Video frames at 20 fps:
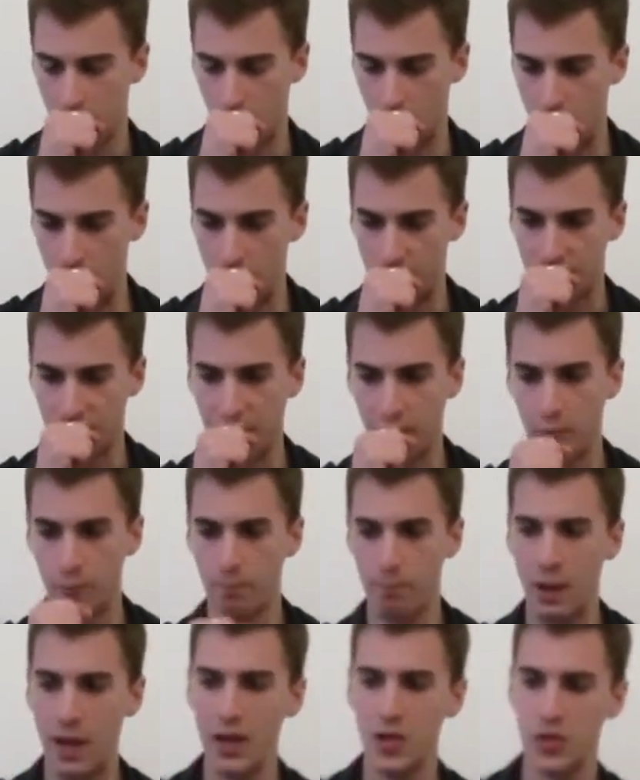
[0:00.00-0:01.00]

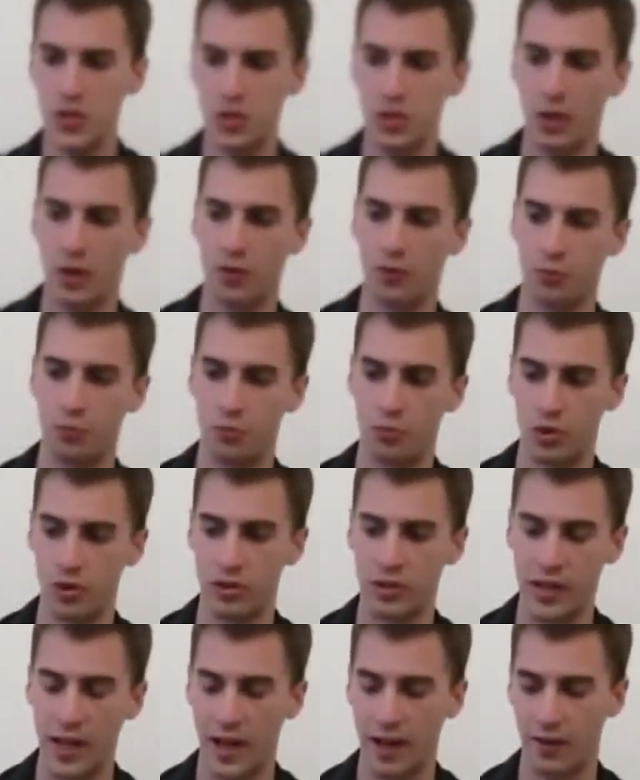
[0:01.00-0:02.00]
Now, pay-as-you-go is
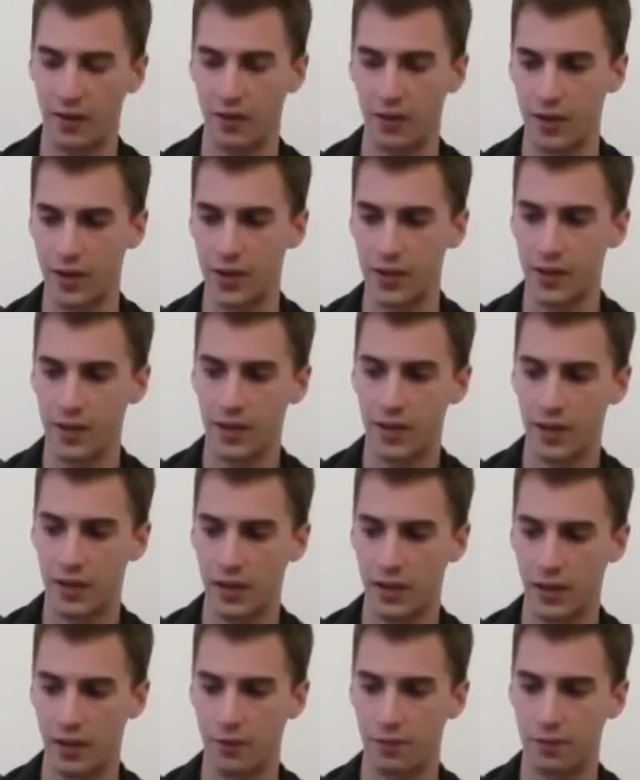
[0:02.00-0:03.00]
really handy
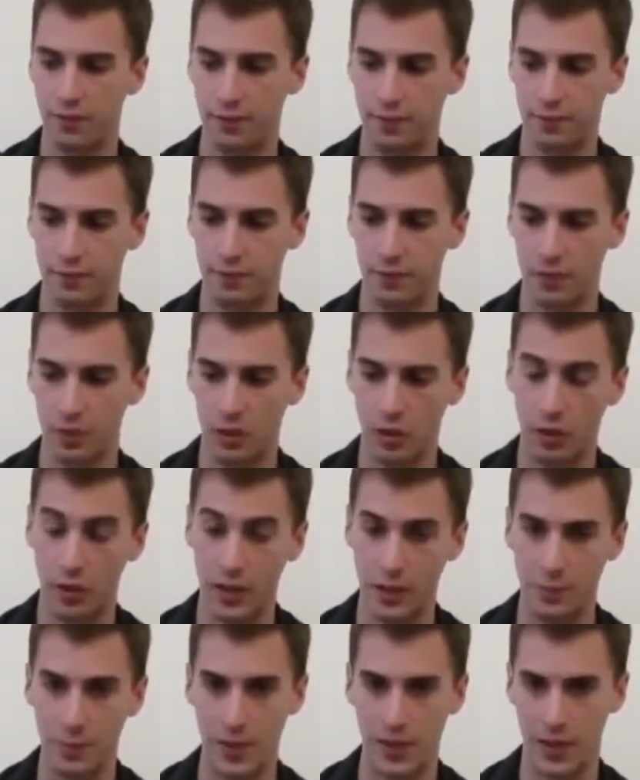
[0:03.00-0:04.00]
if,
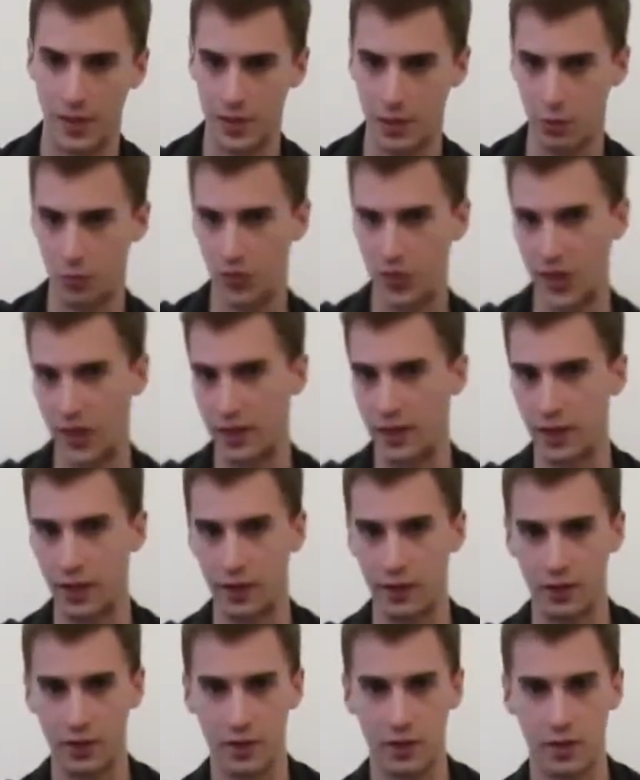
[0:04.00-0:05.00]
like me, you
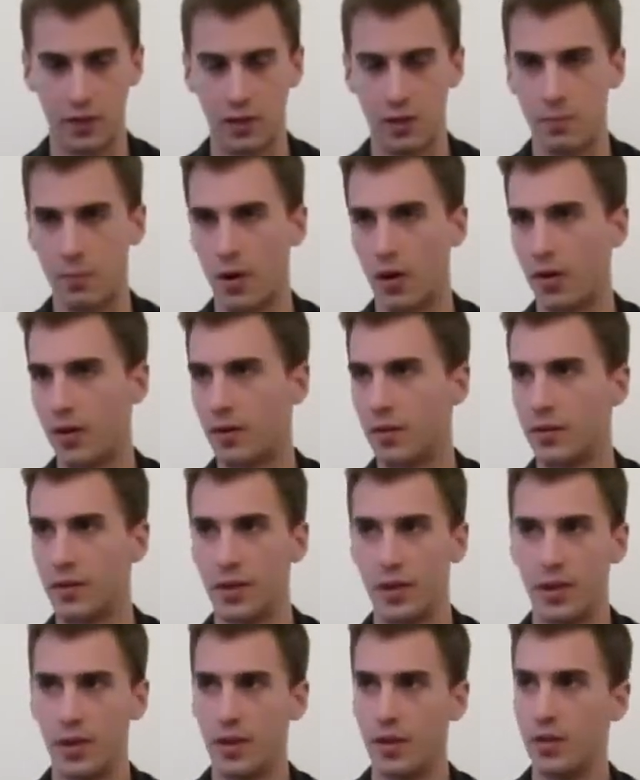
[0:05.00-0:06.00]
might
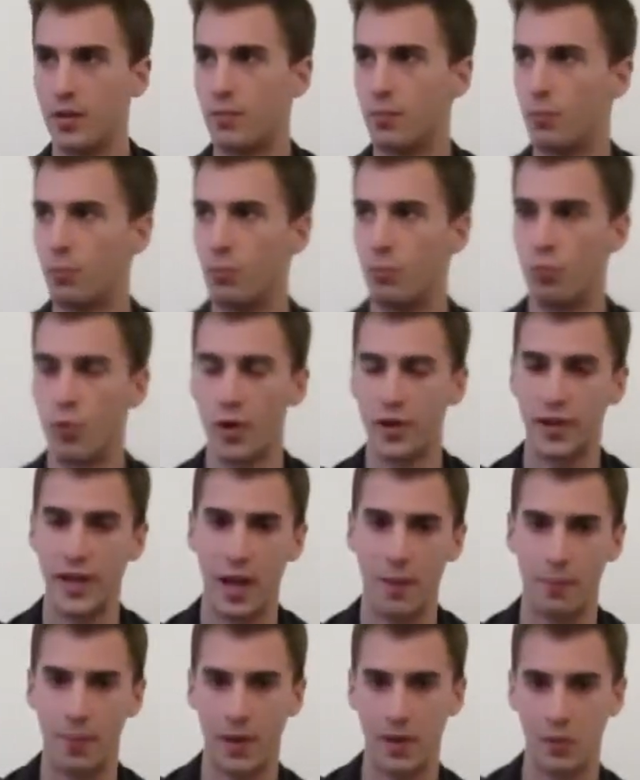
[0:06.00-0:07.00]
run a
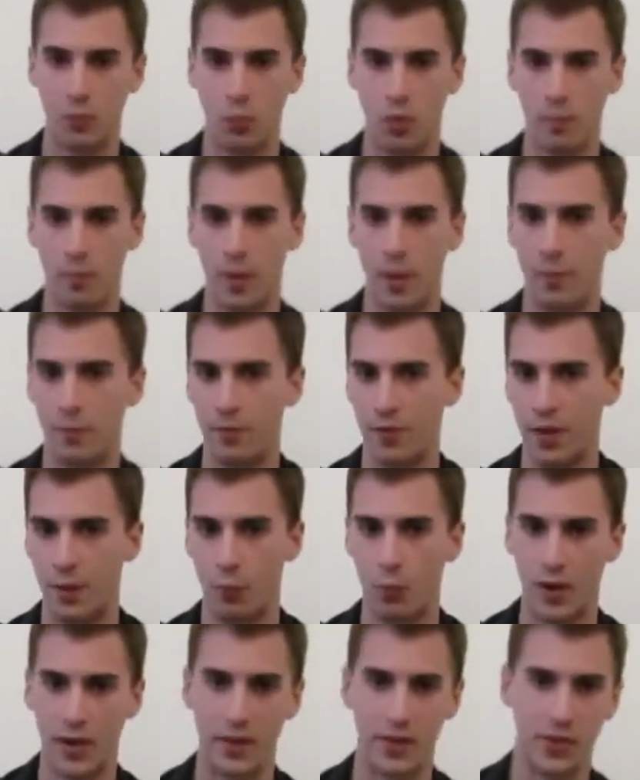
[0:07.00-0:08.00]
campaign 1 month and
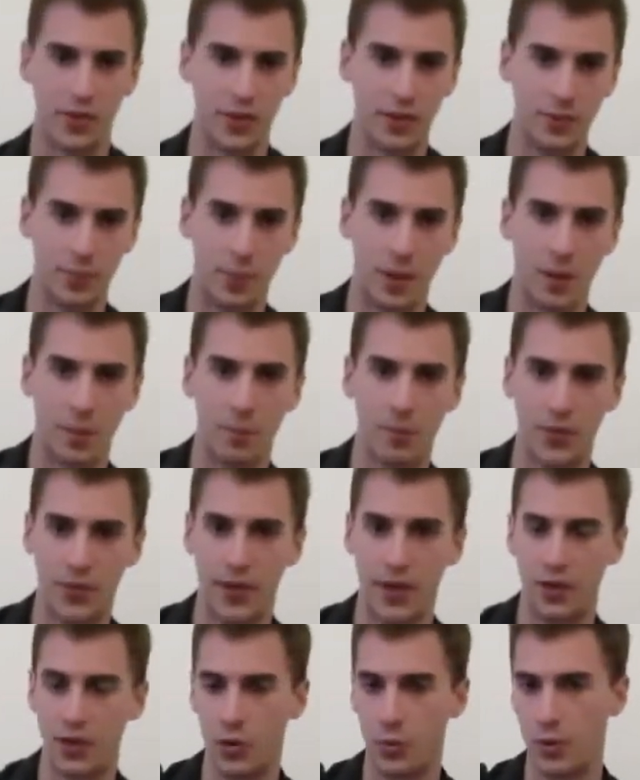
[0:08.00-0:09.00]
then wait 6 months
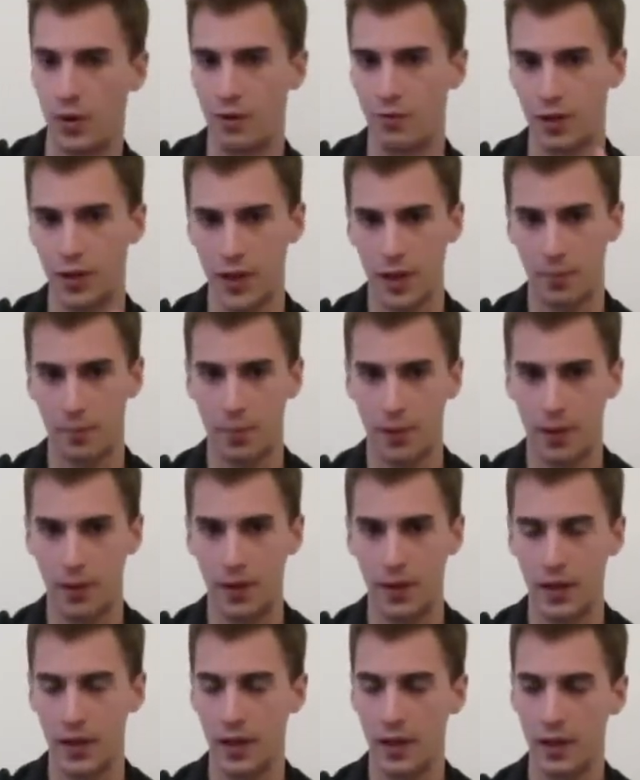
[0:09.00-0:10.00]
and then do another
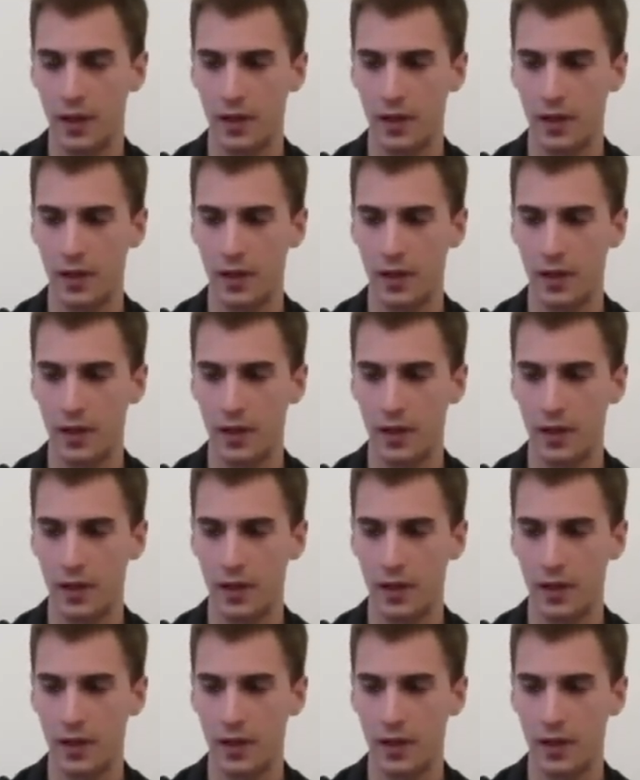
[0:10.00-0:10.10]
campaign.